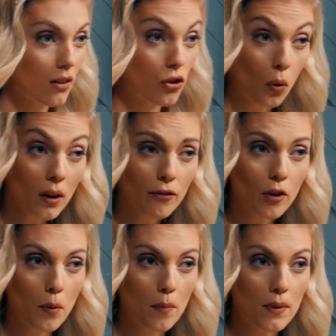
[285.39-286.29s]
solely for
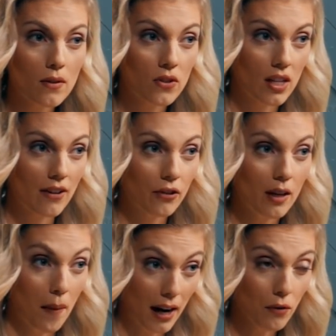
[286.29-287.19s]
the purpose of
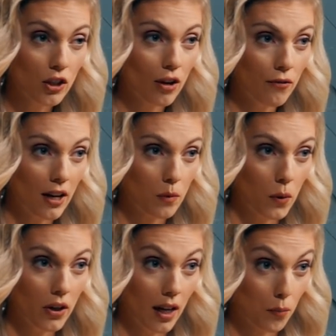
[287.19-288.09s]
stifling my reach on
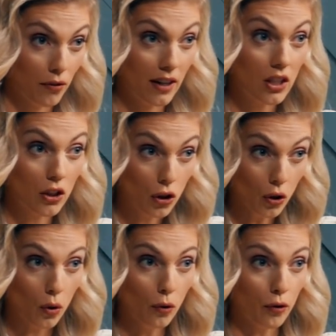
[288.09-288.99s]
Facebook and preventing
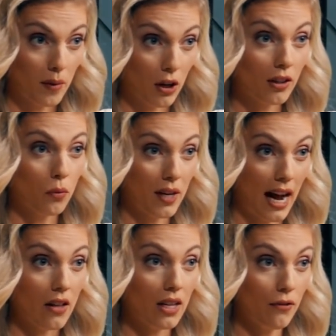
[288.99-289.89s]
you from hearing the
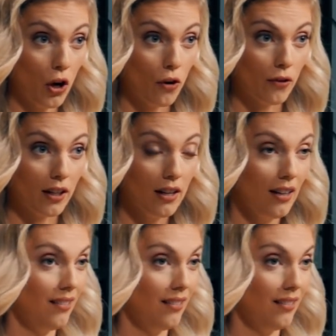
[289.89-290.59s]
reality of COVID